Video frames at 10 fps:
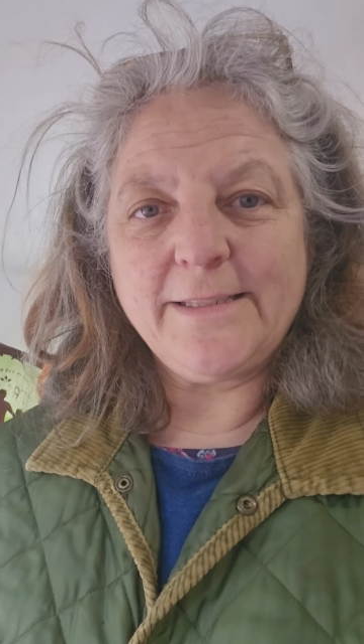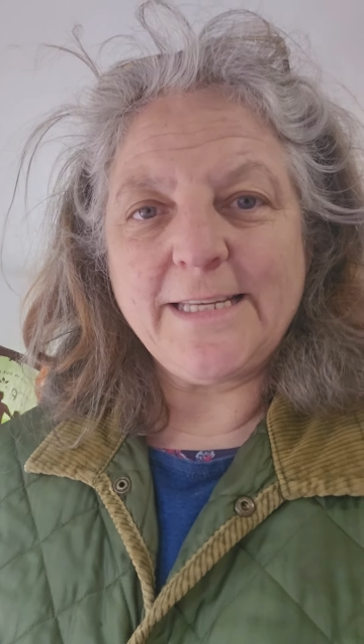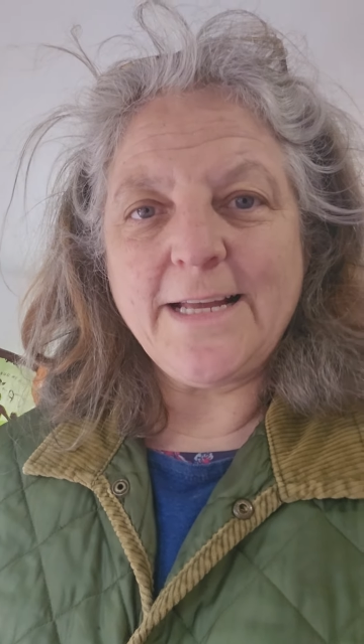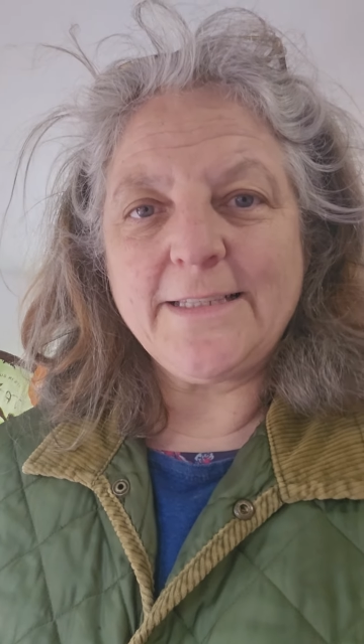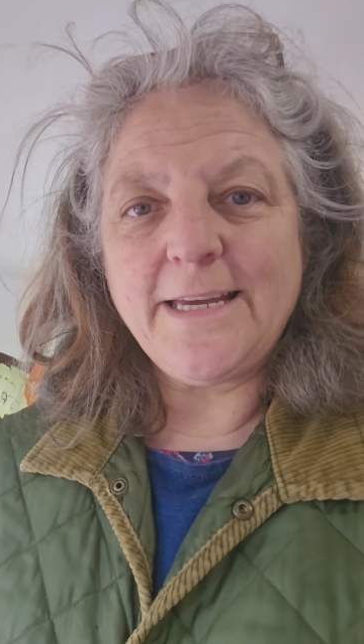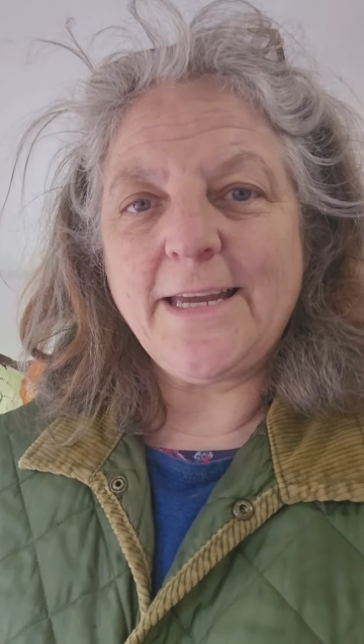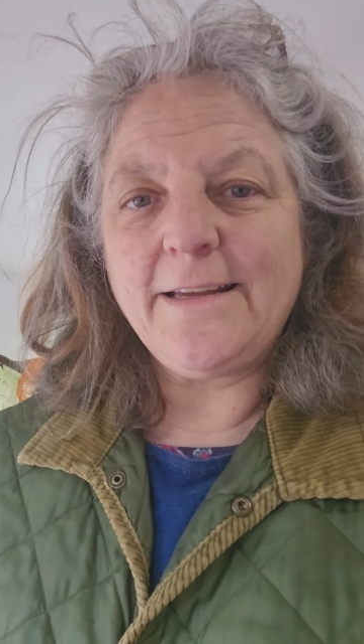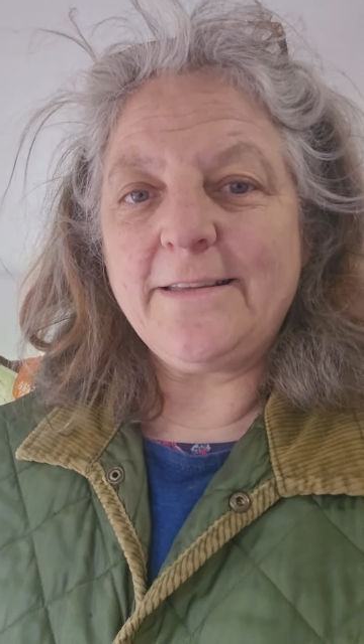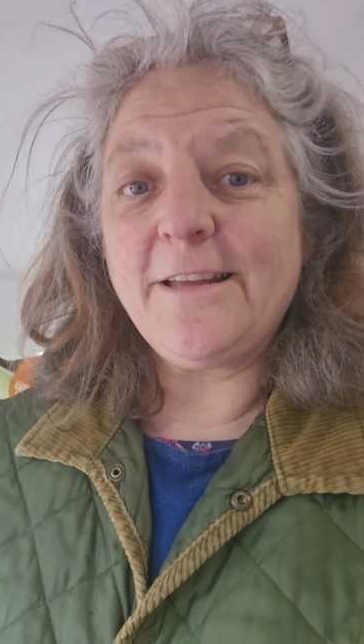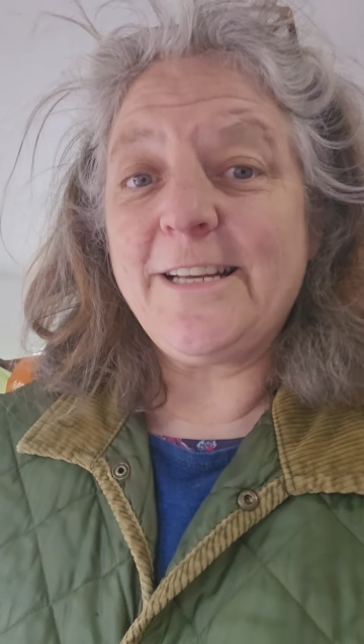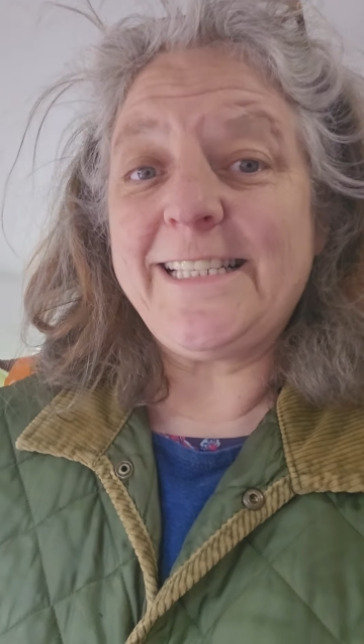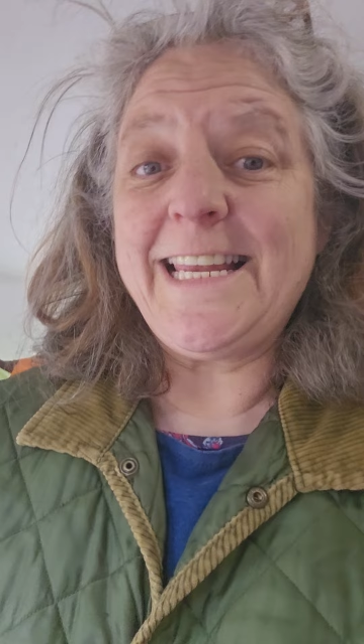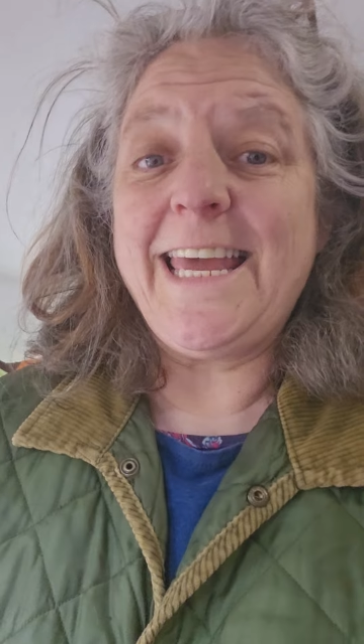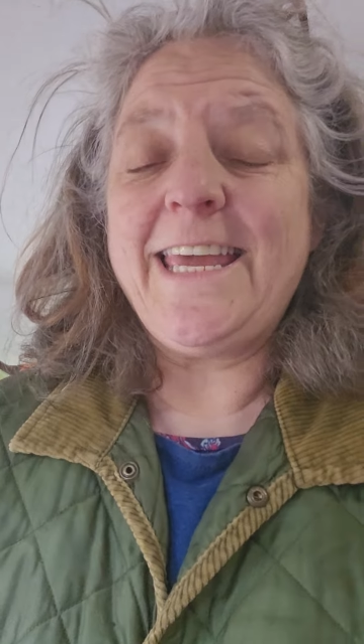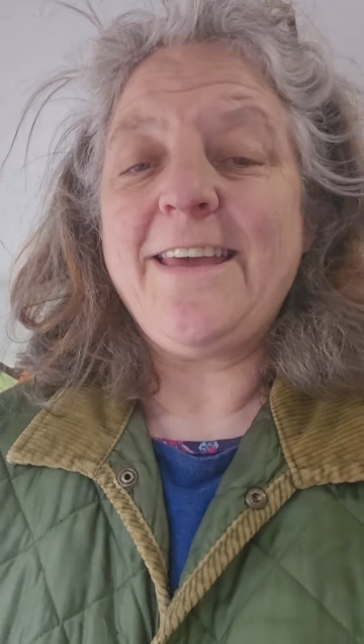standing
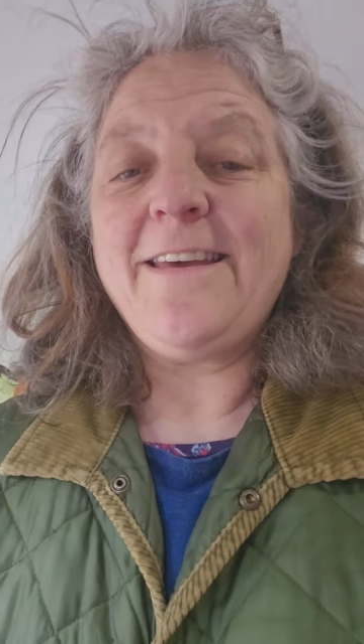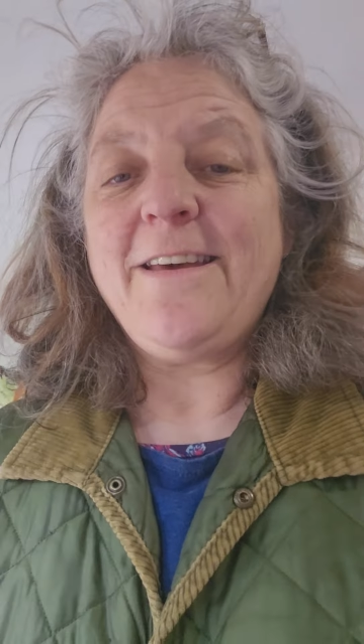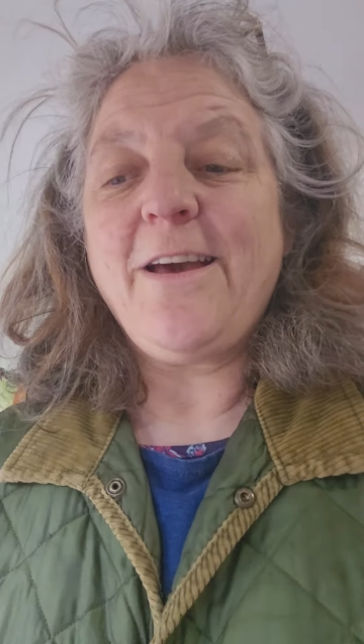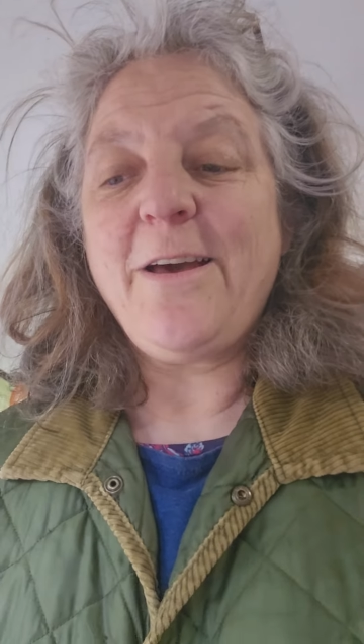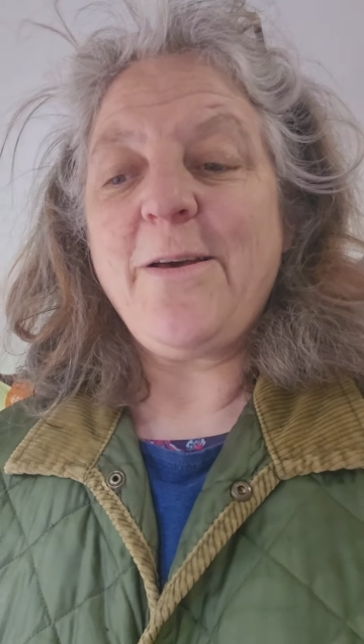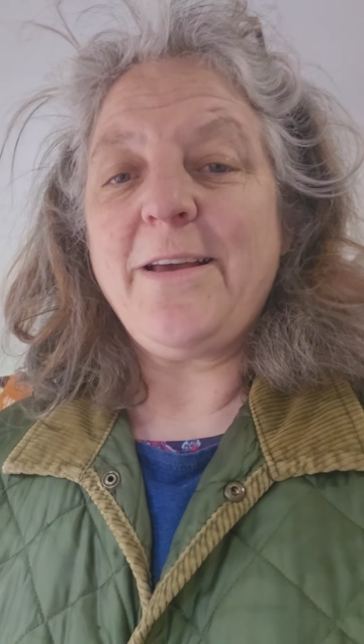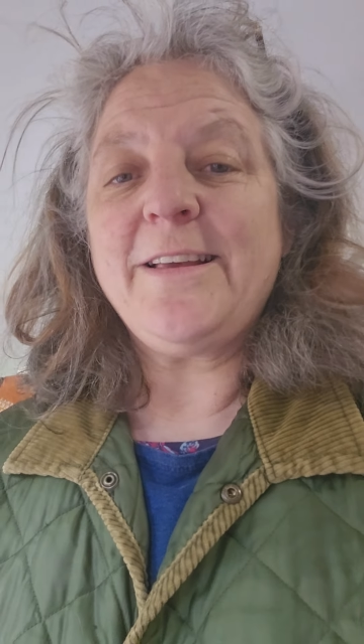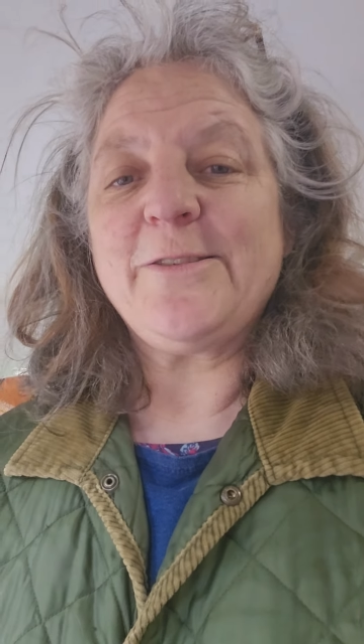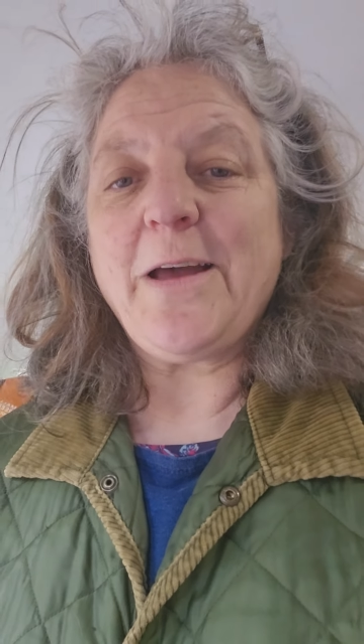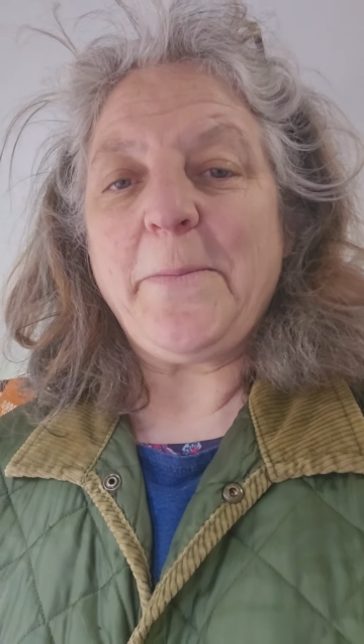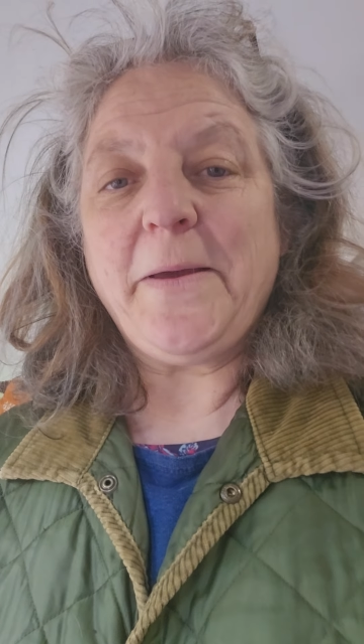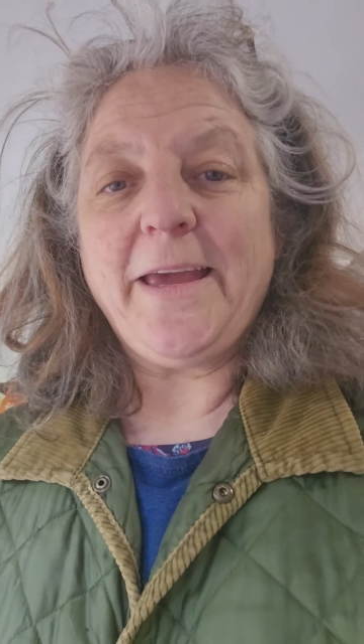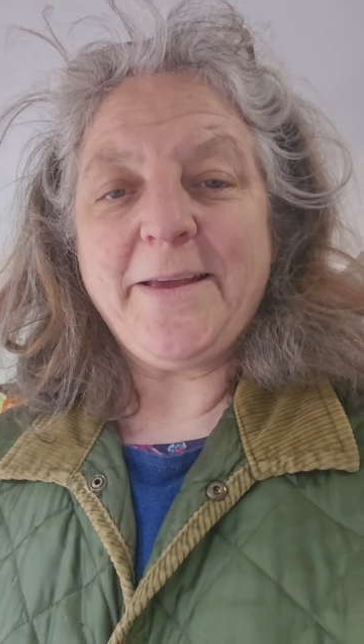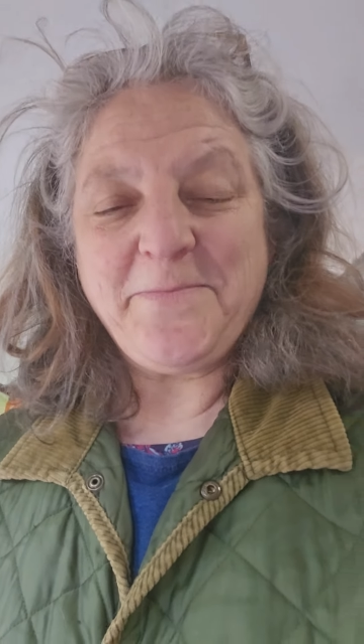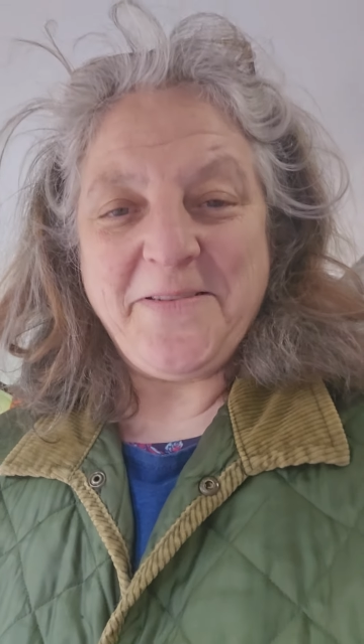nicely. He's not
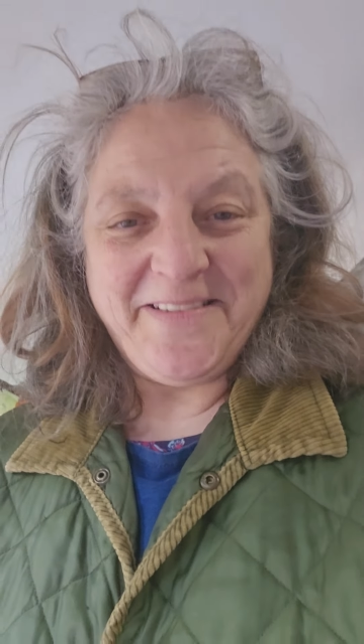happy.